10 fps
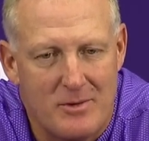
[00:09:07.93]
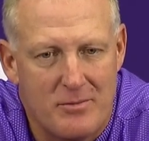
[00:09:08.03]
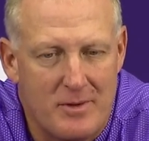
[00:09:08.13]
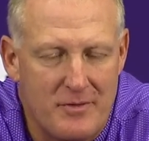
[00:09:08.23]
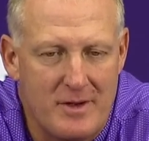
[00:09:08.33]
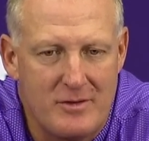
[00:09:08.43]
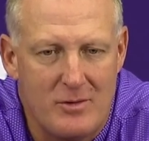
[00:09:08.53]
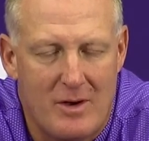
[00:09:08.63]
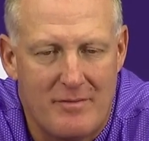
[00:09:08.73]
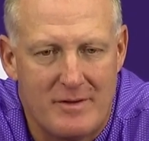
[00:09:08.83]
with what they
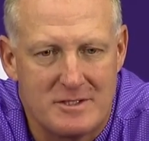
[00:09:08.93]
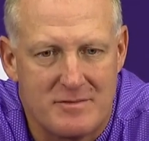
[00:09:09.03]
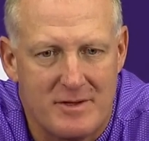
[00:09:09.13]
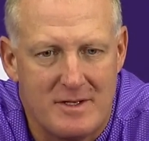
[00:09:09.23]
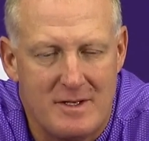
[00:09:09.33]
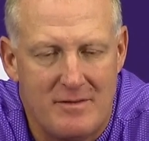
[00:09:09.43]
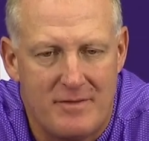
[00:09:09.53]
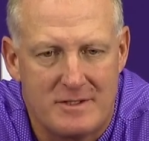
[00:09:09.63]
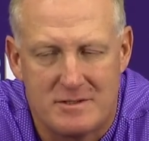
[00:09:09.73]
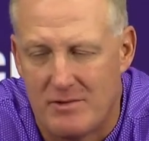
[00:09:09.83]
do offensively and
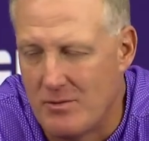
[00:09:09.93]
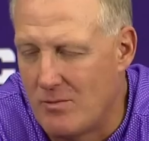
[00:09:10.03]
defensively,